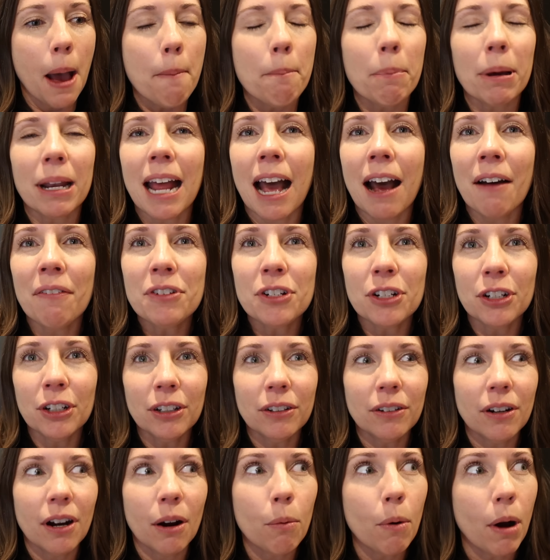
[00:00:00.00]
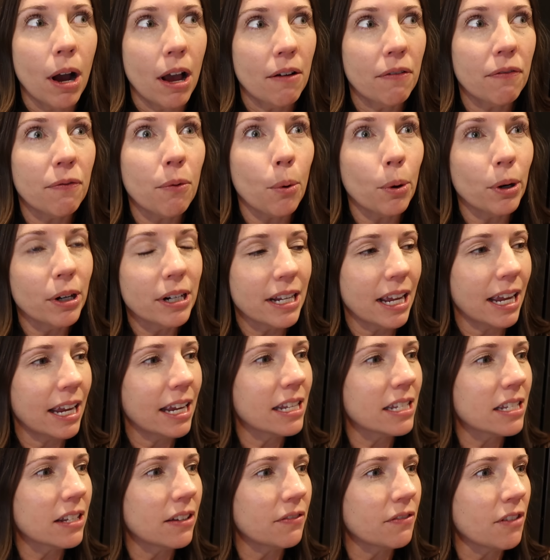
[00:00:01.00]
But after what, four
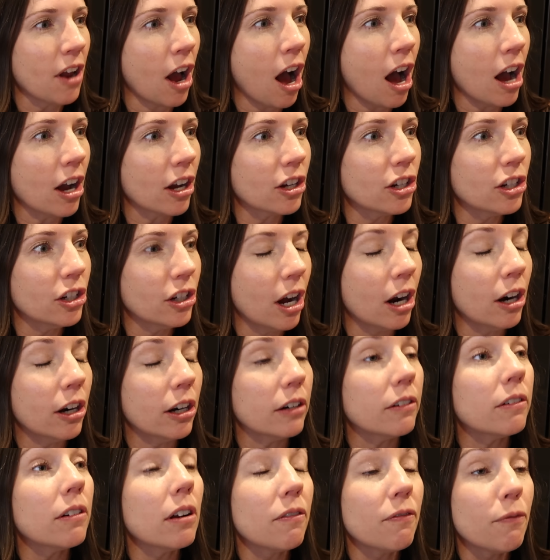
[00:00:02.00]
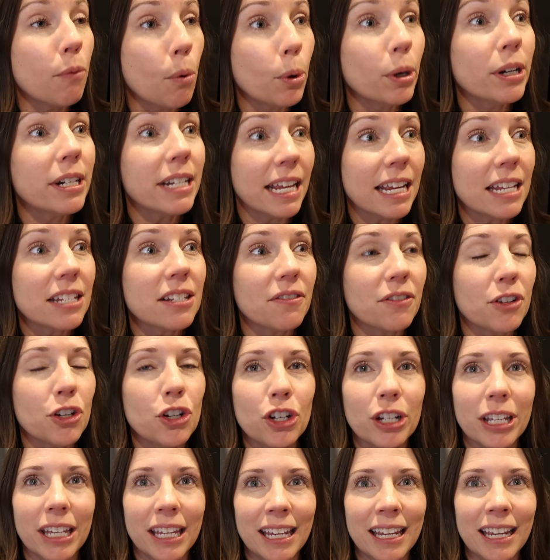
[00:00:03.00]
days of not, or four days of
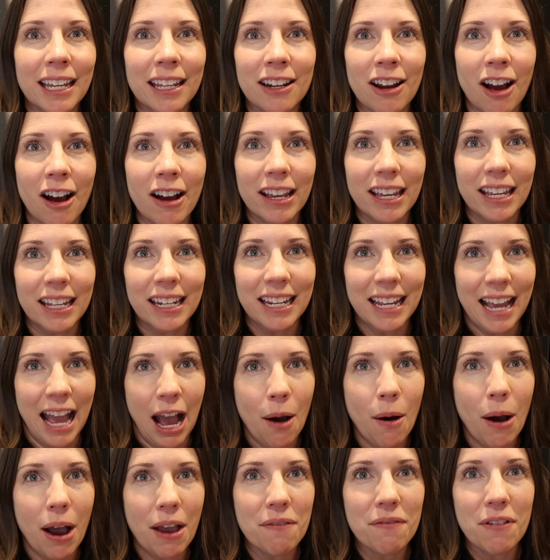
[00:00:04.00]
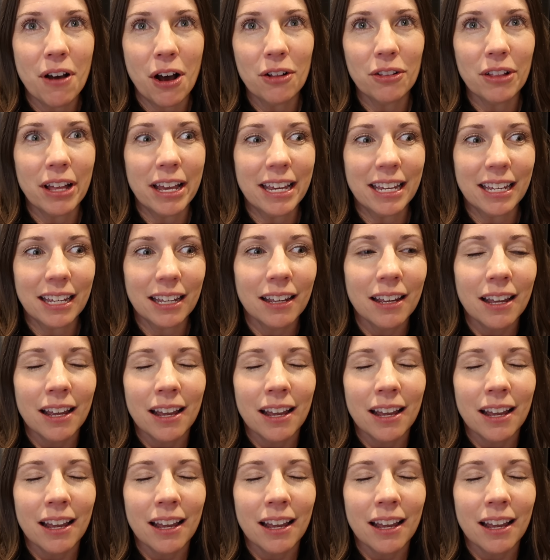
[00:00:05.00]
cooking and not eating out, I felt like